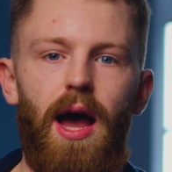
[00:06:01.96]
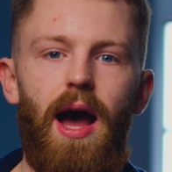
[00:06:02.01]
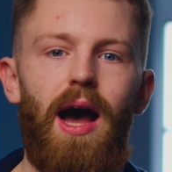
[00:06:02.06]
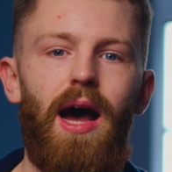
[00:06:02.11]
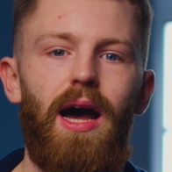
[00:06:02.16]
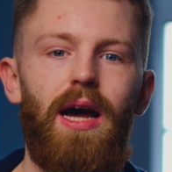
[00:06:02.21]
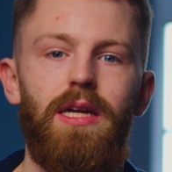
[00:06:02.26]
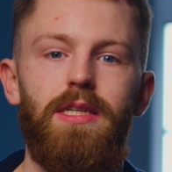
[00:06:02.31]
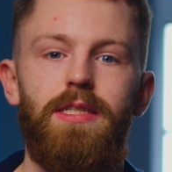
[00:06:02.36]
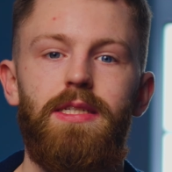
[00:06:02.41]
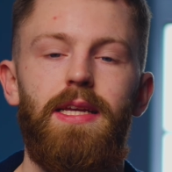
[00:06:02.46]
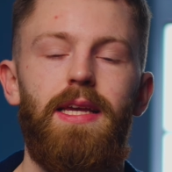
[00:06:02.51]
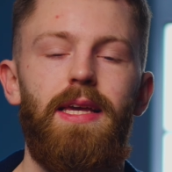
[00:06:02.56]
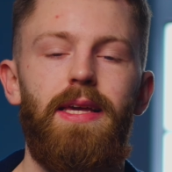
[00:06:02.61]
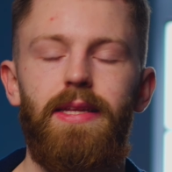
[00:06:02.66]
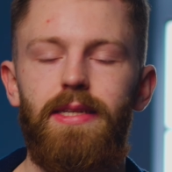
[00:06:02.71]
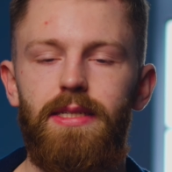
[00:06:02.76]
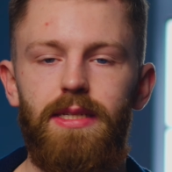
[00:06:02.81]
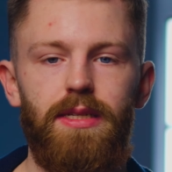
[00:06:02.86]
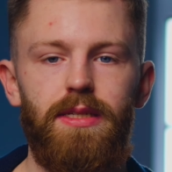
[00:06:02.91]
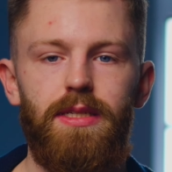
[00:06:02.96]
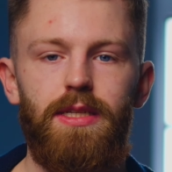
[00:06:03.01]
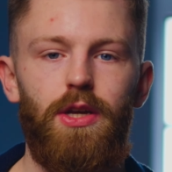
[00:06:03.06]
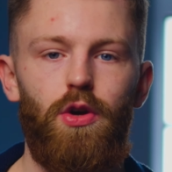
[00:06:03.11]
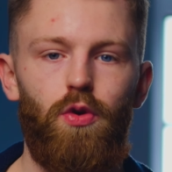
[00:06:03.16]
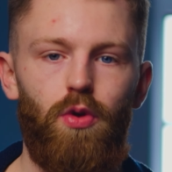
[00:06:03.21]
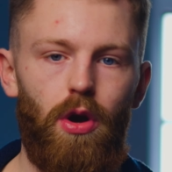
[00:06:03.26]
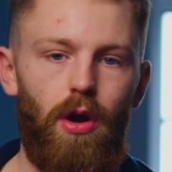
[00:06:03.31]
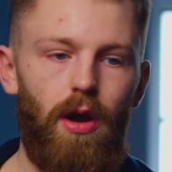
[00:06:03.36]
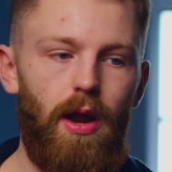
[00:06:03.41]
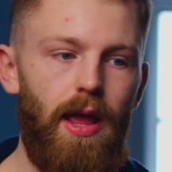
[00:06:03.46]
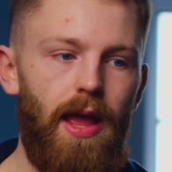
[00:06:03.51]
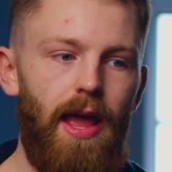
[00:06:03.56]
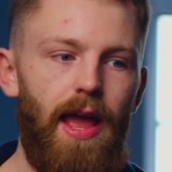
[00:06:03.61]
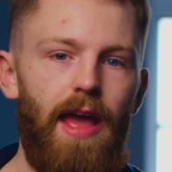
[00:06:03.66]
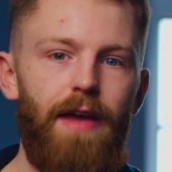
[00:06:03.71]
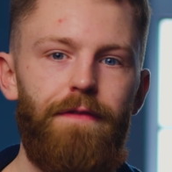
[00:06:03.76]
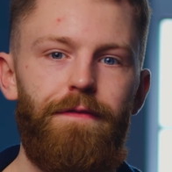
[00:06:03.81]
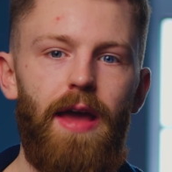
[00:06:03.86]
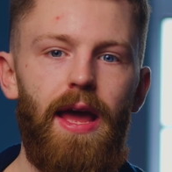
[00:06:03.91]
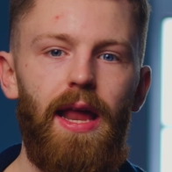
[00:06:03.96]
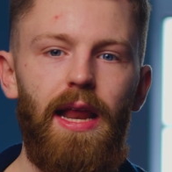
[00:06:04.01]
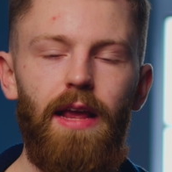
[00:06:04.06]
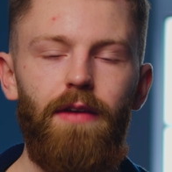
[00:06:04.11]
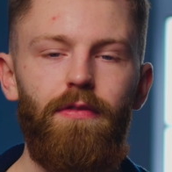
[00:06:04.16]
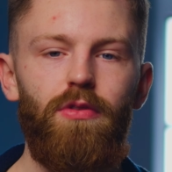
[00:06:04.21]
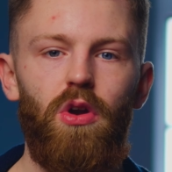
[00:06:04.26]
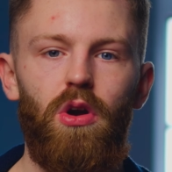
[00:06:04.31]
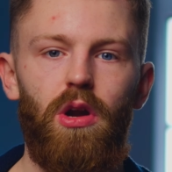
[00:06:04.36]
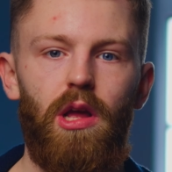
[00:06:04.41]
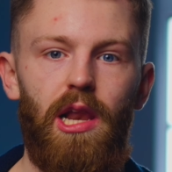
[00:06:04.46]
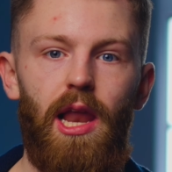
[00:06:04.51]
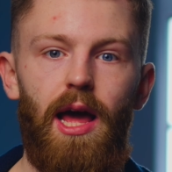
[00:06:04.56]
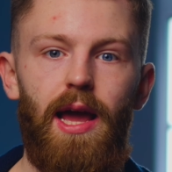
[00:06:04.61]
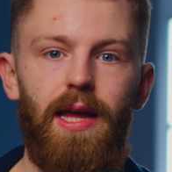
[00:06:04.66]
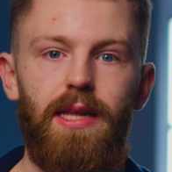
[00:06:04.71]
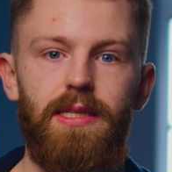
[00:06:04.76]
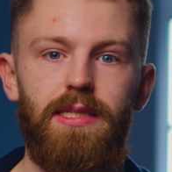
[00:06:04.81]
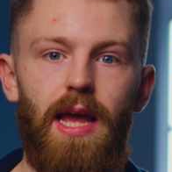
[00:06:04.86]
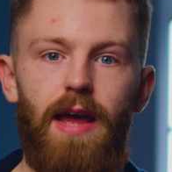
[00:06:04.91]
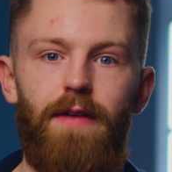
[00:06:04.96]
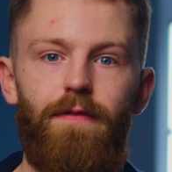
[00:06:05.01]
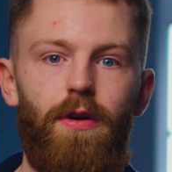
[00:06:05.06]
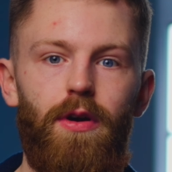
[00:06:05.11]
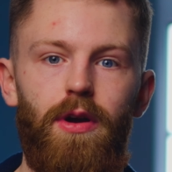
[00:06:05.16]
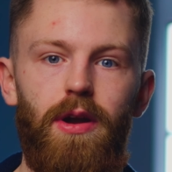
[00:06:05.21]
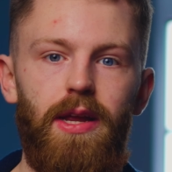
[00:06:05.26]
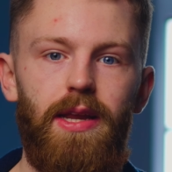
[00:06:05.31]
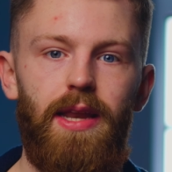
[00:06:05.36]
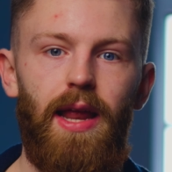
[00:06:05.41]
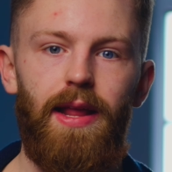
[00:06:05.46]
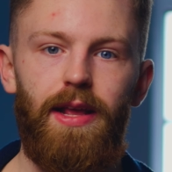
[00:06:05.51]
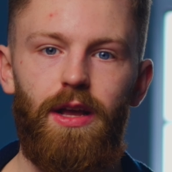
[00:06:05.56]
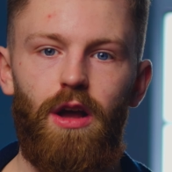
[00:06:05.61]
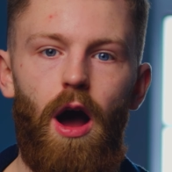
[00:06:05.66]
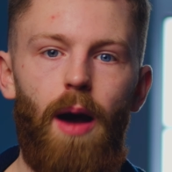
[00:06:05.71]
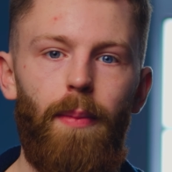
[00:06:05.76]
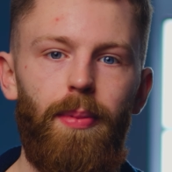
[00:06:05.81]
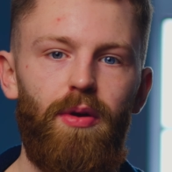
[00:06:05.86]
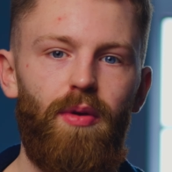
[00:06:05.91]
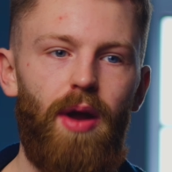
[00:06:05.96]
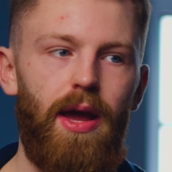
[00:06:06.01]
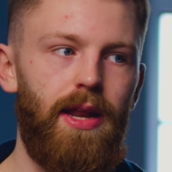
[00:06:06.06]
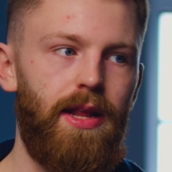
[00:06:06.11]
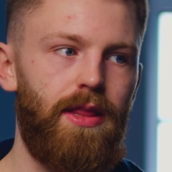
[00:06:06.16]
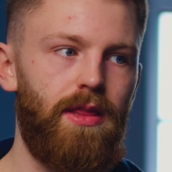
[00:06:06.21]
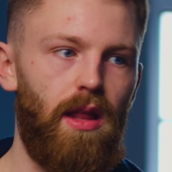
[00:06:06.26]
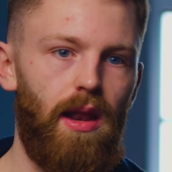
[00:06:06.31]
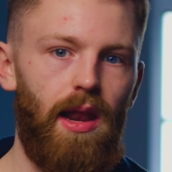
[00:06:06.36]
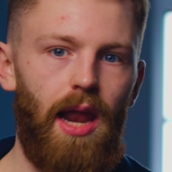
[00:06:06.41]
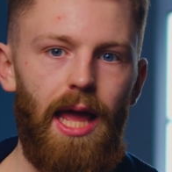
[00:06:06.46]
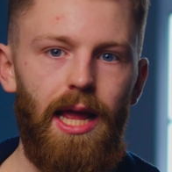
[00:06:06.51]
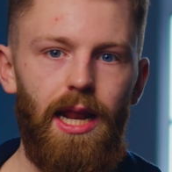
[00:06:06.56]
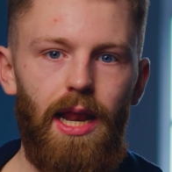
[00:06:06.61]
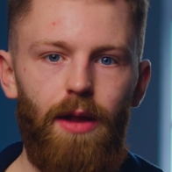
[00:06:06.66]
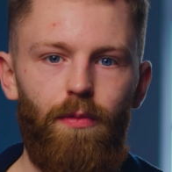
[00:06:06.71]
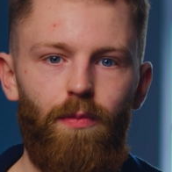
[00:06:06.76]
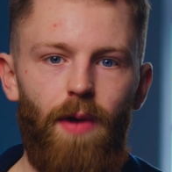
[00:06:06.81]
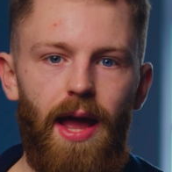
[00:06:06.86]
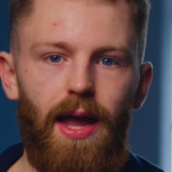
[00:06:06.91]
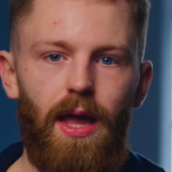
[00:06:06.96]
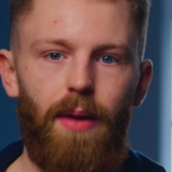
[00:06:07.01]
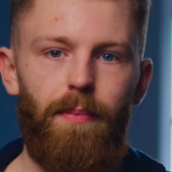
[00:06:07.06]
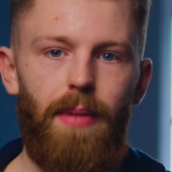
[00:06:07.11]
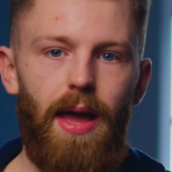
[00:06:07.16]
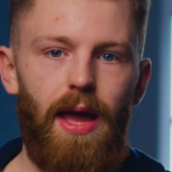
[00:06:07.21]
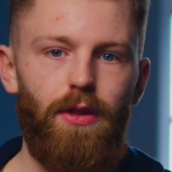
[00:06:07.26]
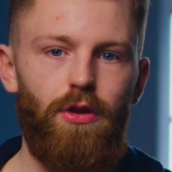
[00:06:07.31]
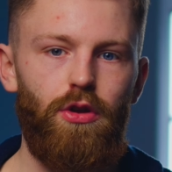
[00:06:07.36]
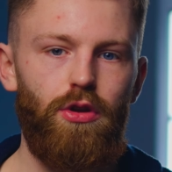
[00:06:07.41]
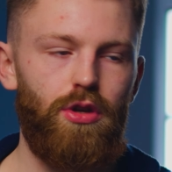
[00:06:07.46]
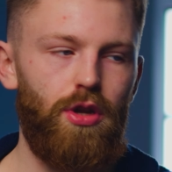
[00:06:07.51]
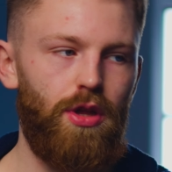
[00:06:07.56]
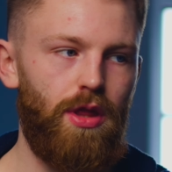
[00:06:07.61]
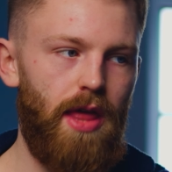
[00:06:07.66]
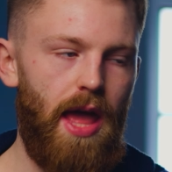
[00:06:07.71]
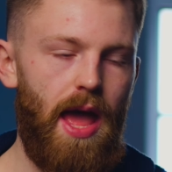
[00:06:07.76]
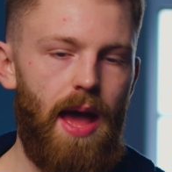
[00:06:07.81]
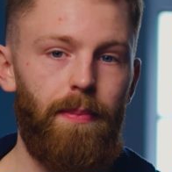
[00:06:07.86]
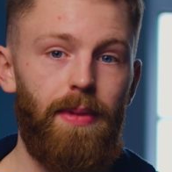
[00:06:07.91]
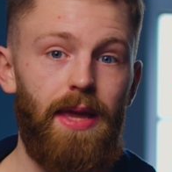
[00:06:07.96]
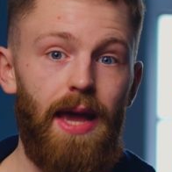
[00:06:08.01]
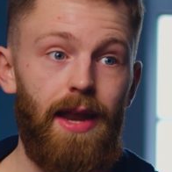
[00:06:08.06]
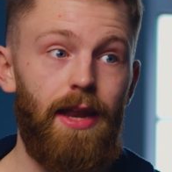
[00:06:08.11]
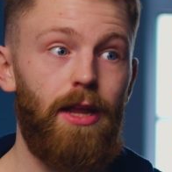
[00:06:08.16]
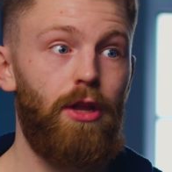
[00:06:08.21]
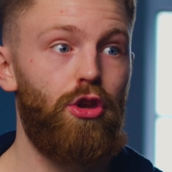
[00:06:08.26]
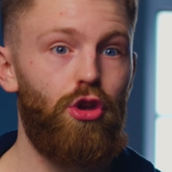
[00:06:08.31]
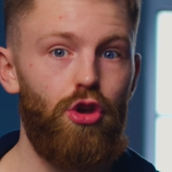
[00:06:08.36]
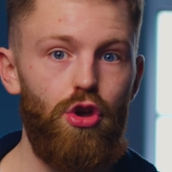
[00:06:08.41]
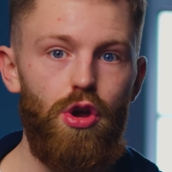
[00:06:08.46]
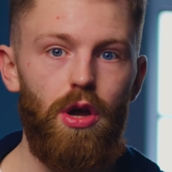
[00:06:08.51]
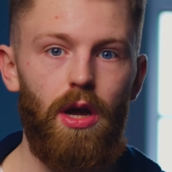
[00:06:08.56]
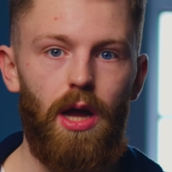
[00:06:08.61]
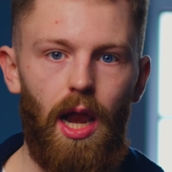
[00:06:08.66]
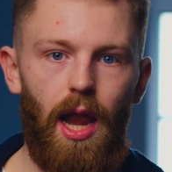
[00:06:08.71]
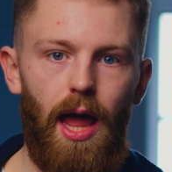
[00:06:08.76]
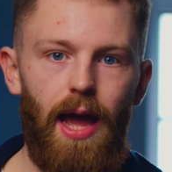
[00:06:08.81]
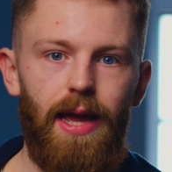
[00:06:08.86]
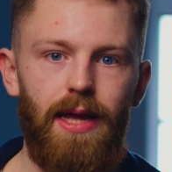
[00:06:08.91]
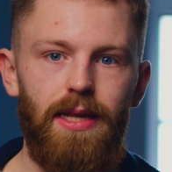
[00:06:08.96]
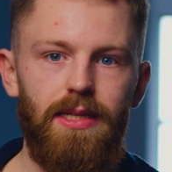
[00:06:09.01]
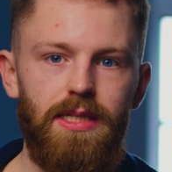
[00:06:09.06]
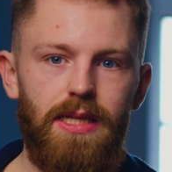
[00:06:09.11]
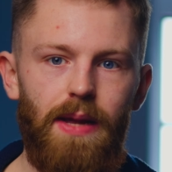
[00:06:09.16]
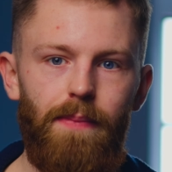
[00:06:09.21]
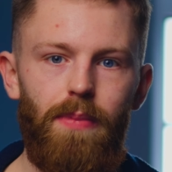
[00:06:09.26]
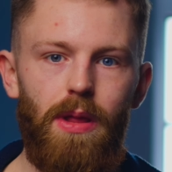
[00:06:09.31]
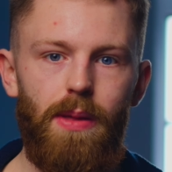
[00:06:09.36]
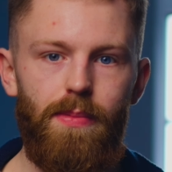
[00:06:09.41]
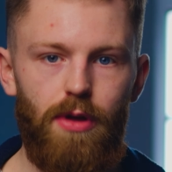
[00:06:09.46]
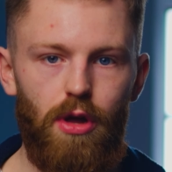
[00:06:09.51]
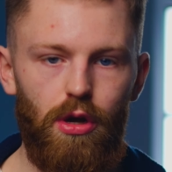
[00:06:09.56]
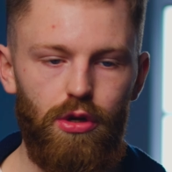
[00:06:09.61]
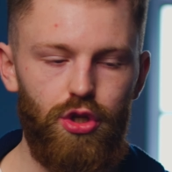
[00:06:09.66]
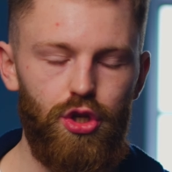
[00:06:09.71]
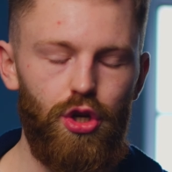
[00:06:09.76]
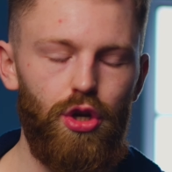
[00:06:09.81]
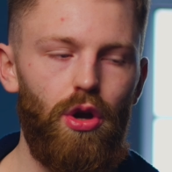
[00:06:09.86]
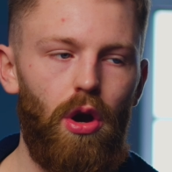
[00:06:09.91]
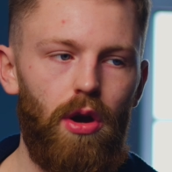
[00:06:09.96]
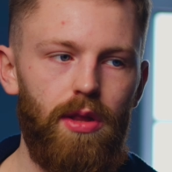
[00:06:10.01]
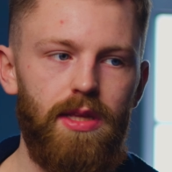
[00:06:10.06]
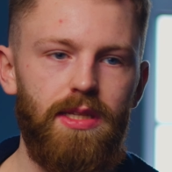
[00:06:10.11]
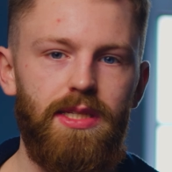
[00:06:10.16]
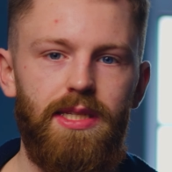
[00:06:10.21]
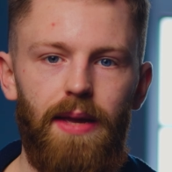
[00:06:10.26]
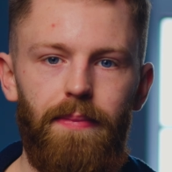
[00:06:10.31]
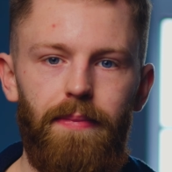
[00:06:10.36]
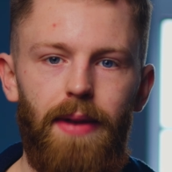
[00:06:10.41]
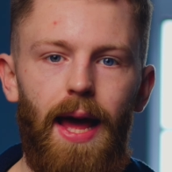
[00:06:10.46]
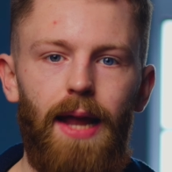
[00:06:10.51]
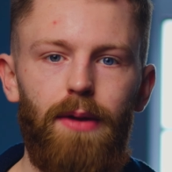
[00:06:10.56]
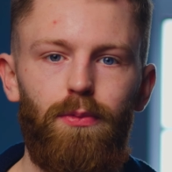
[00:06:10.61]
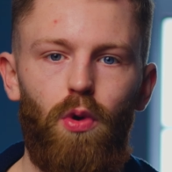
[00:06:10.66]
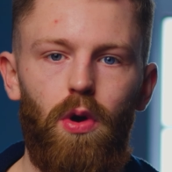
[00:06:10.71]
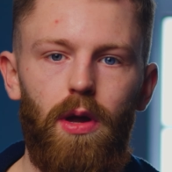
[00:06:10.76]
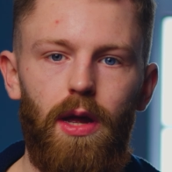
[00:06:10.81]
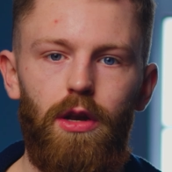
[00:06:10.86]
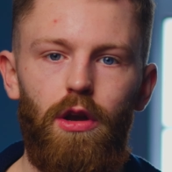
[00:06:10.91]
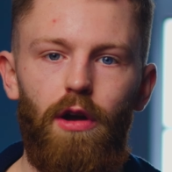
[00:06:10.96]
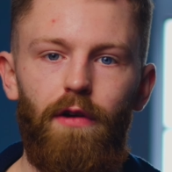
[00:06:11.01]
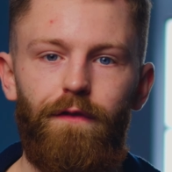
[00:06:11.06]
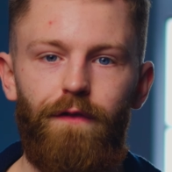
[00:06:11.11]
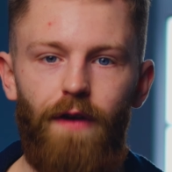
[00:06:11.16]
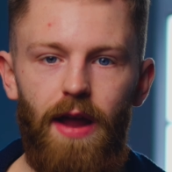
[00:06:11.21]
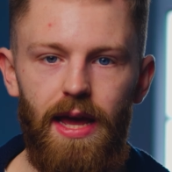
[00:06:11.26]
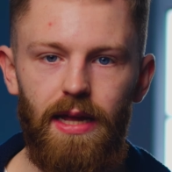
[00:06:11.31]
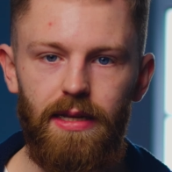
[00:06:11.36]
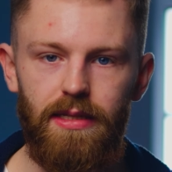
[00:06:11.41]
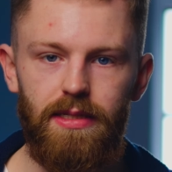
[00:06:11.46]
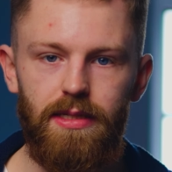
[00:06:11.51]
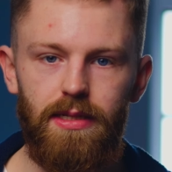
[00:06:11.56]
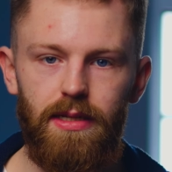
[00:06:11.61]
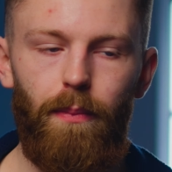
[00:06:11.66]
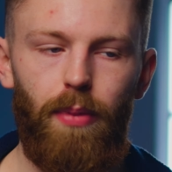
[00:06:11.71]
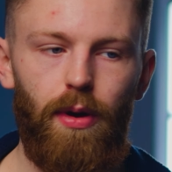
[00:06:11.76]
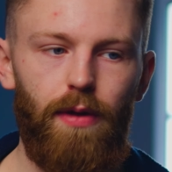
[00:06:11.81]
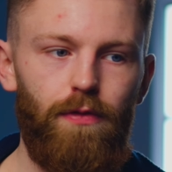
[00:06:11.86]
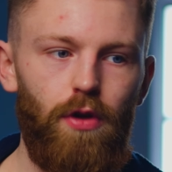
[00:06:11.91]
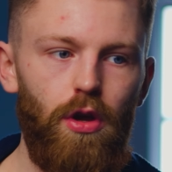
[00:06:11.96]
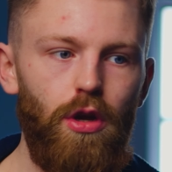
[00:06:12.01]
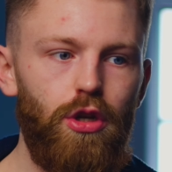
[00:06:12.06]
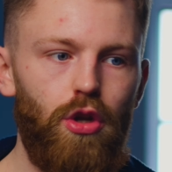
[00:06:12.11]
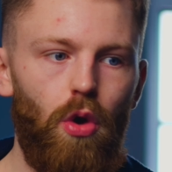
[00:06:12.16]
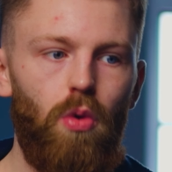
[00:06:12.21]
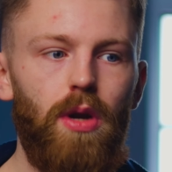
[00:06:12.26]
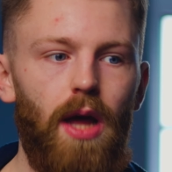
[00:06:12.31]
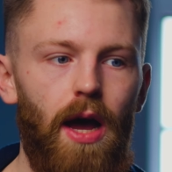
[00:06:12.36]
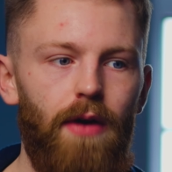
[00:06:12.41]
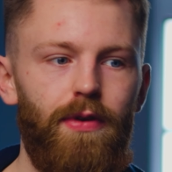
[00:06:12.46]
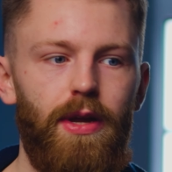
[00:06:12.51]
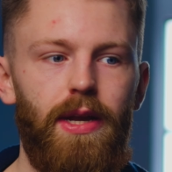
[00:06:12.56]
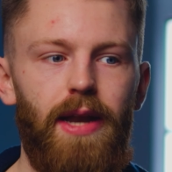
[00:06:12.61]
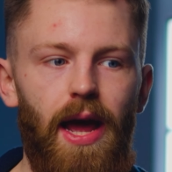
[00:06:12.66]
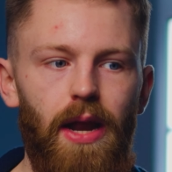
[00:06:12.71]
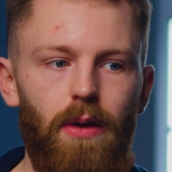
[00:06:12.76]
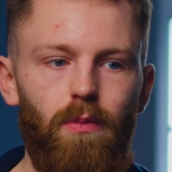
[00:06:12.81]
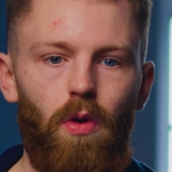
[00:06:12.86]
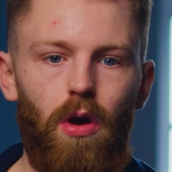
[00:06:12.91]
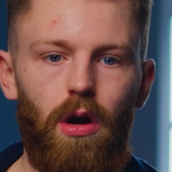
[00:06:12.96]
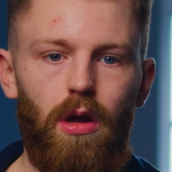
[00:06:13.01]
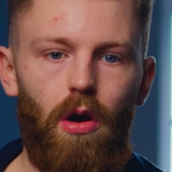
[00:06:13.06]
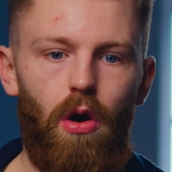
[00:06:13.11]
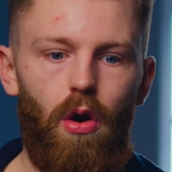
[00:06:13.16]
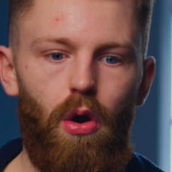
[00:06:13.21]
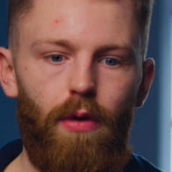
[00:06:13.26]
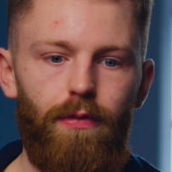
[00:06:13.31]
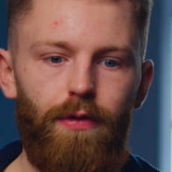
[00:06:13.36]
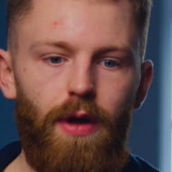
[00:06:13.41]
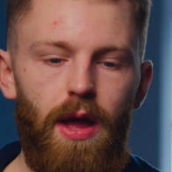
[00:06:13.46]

ads agency owner. If any of their clients ever need any copywriting, they'll likely recommend you to them, getting you a client simply because you are in the same network and you're friends. But if you don't have a network of